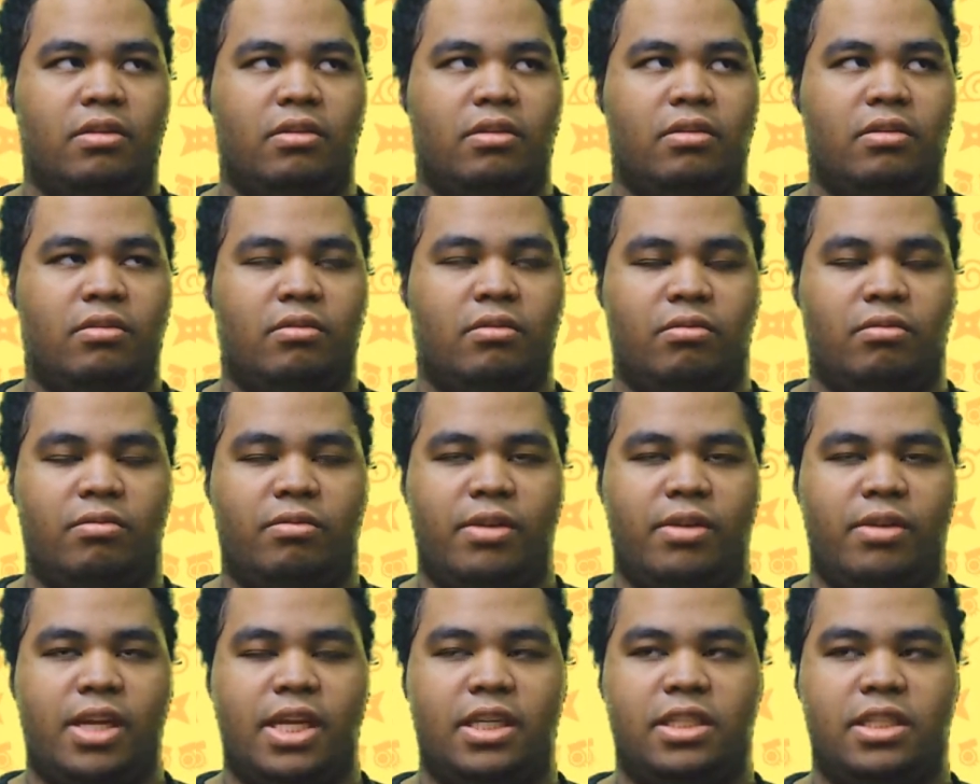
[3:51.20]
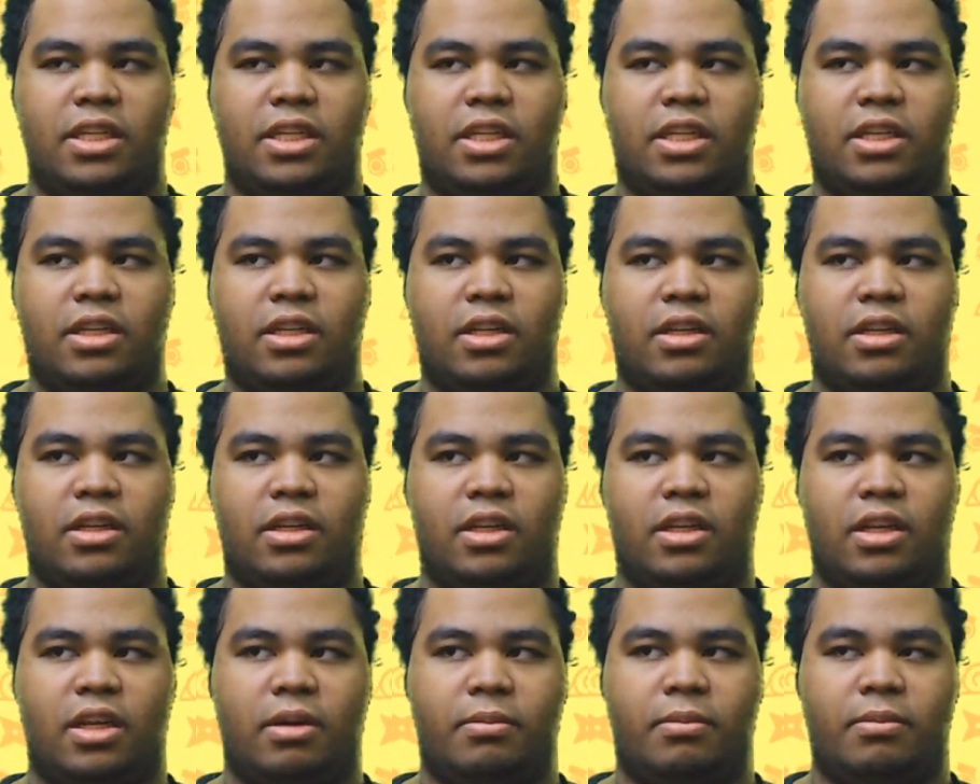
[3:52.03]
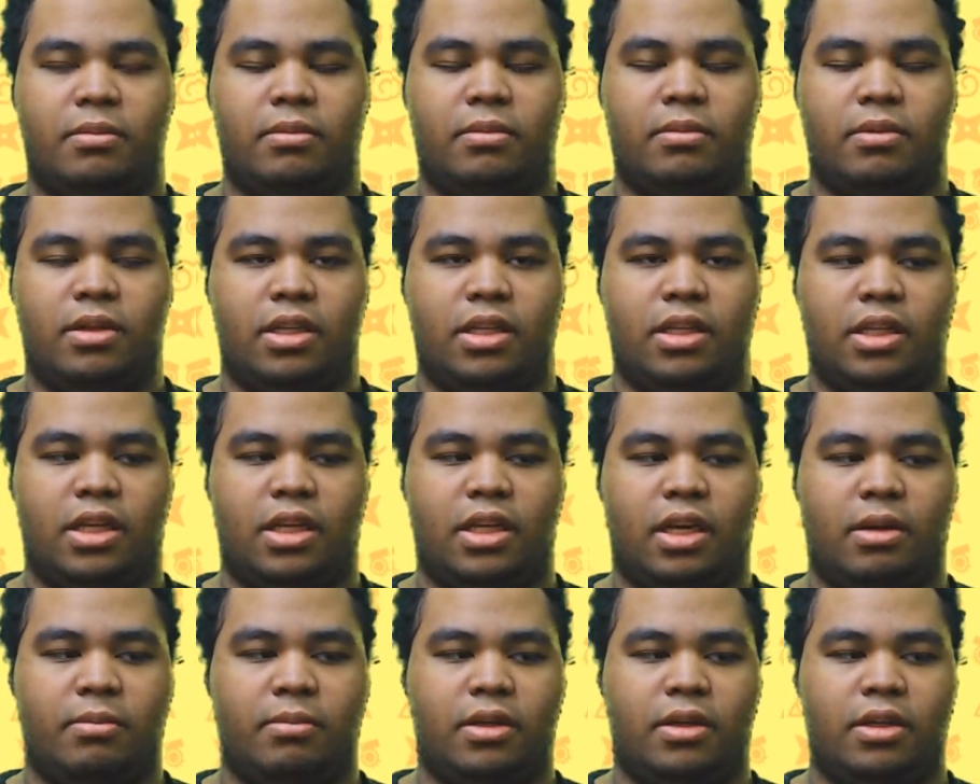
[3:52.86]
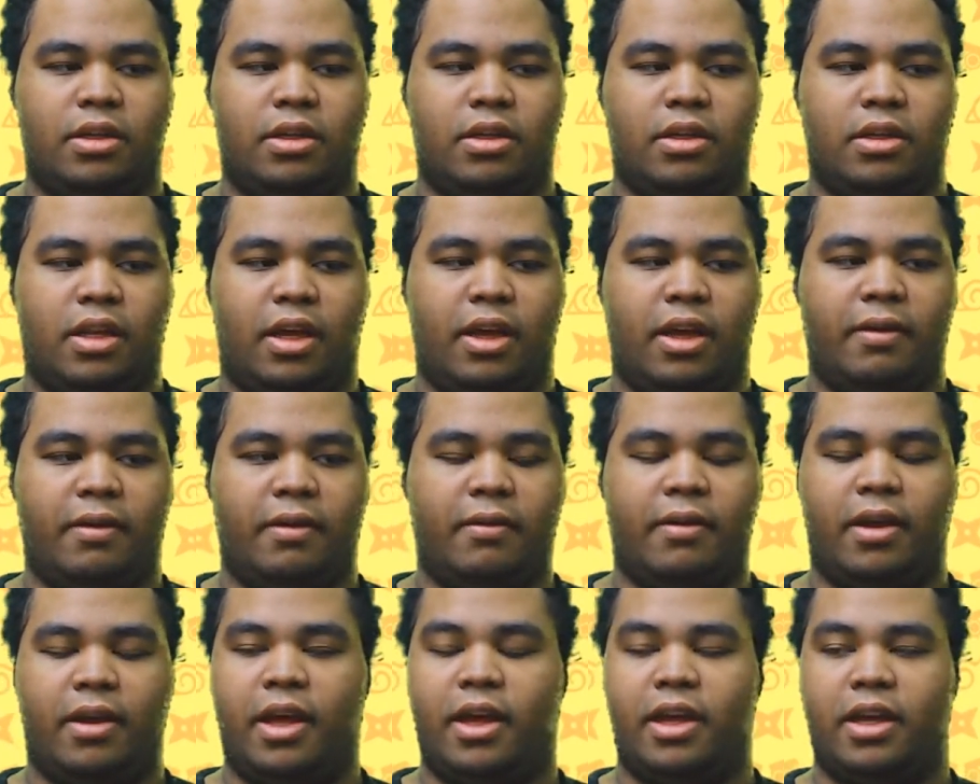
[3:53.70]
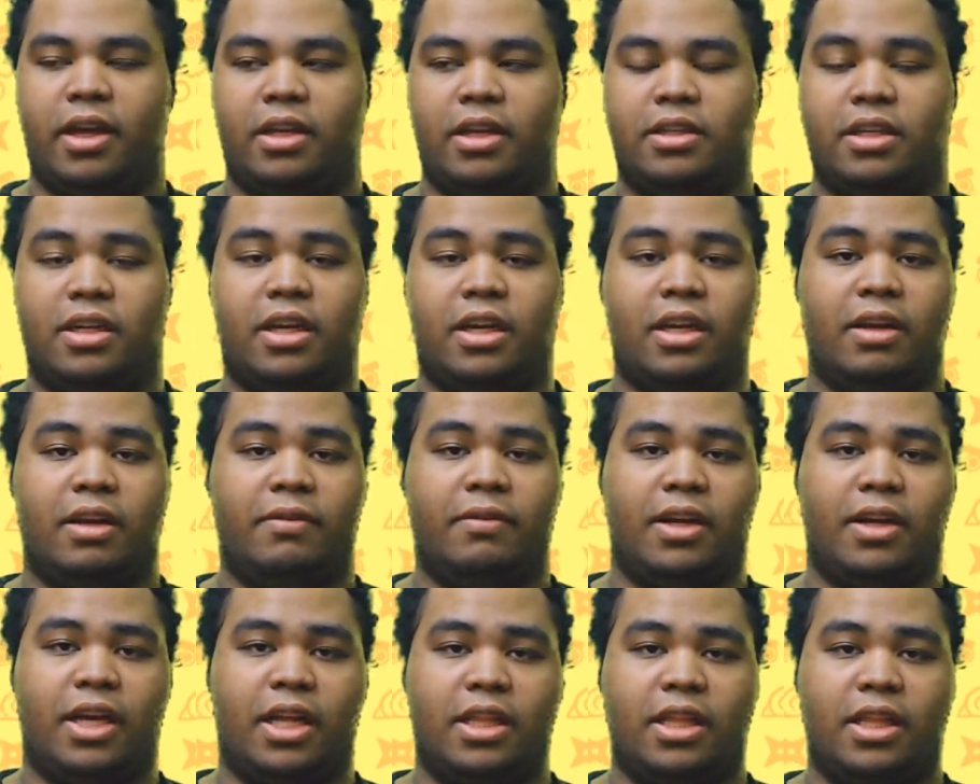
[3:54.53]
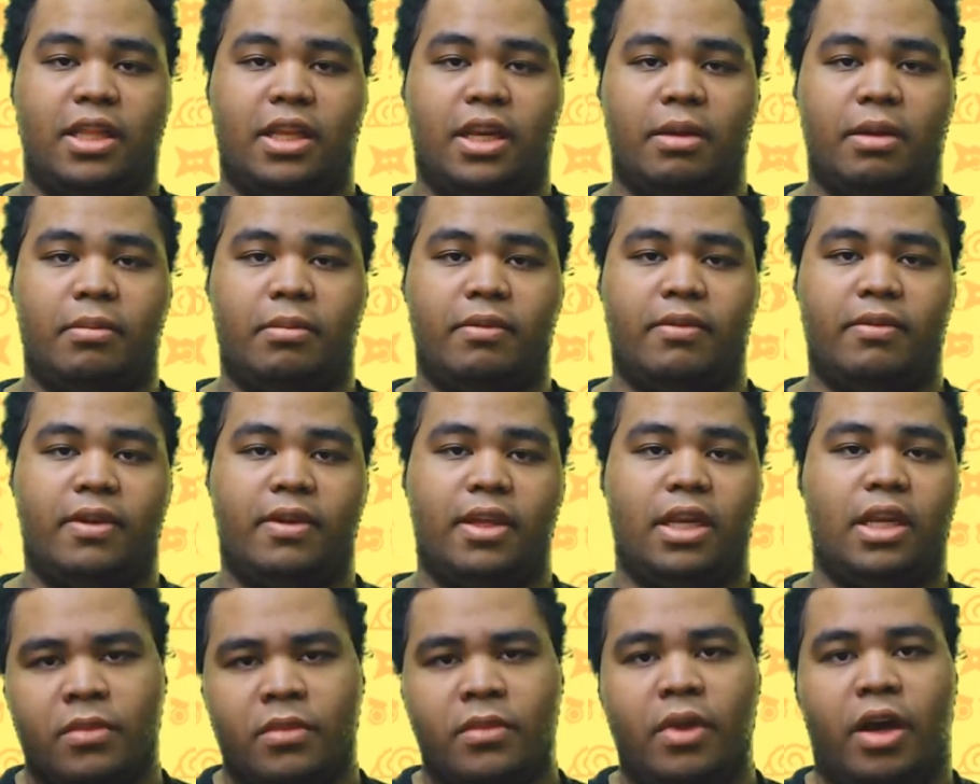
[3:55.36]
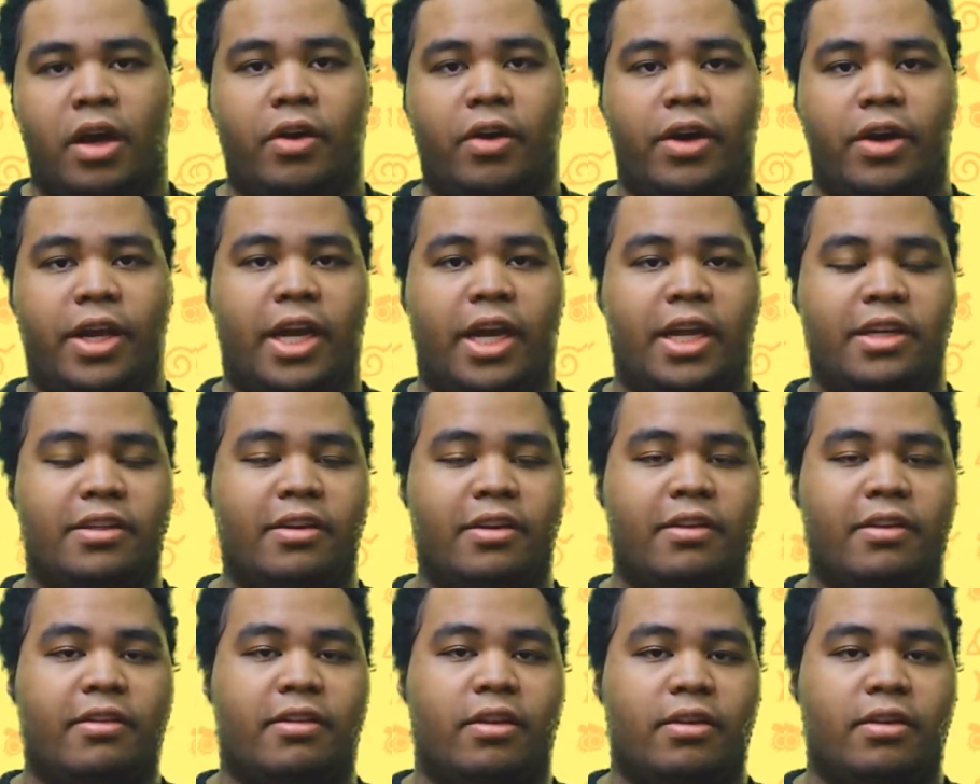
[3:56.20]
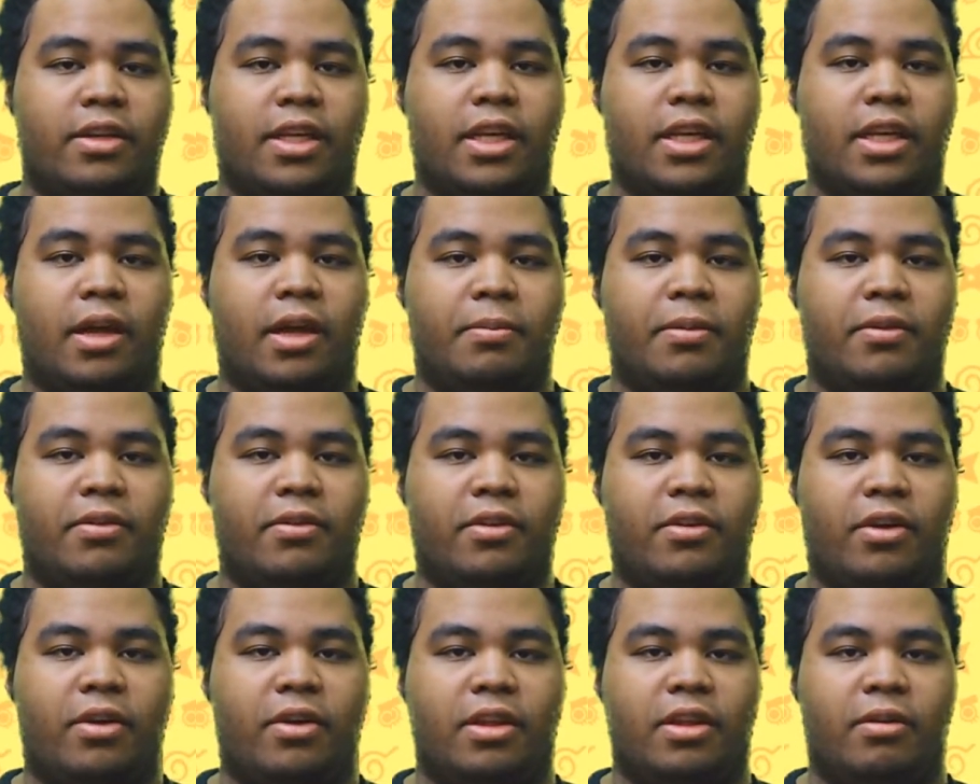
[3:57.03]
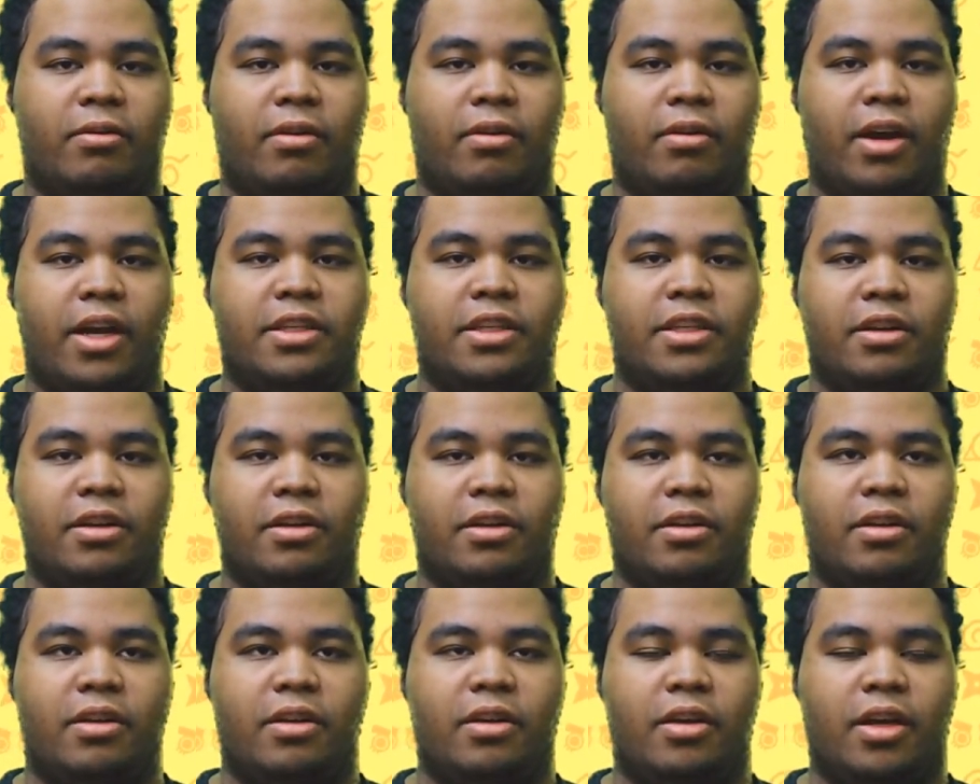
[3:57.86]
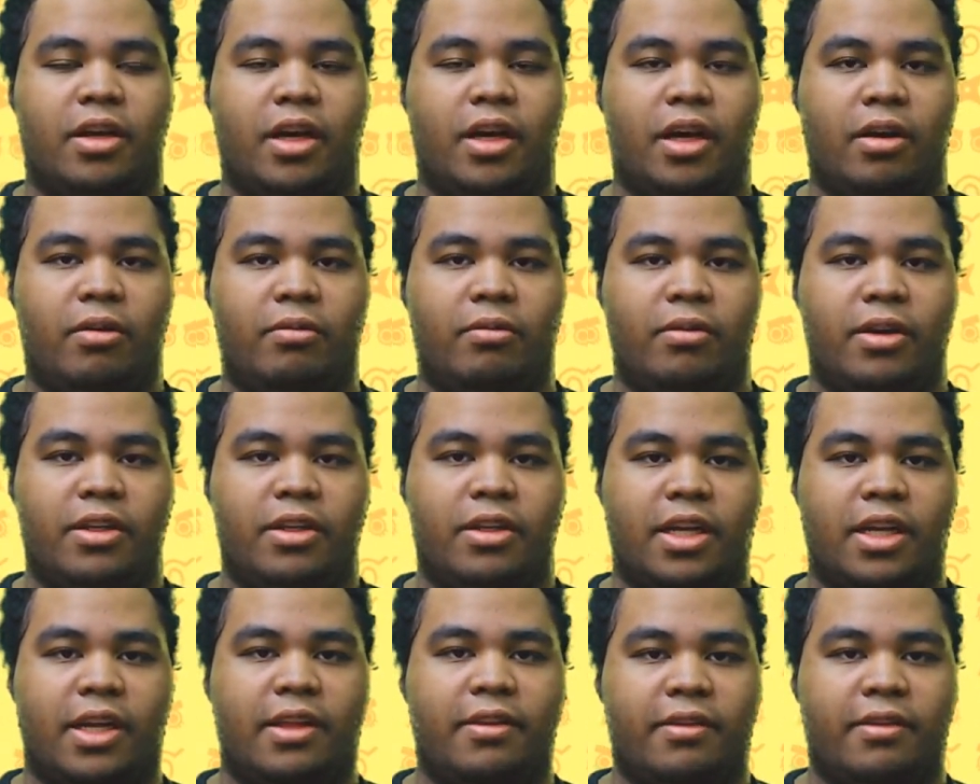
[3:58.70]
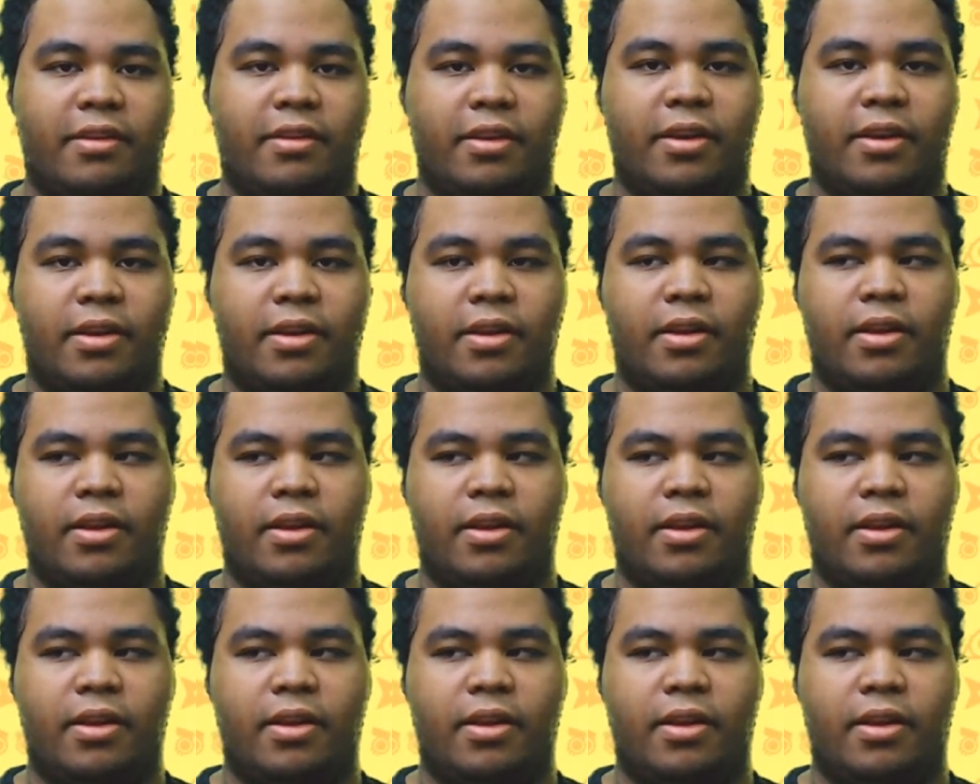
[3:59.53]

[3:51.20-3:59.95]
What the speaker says: Region Dama. I actually kind of forgot the name of it. Oh yeah, I just looked it up. It's called the Raijin Rajaisen.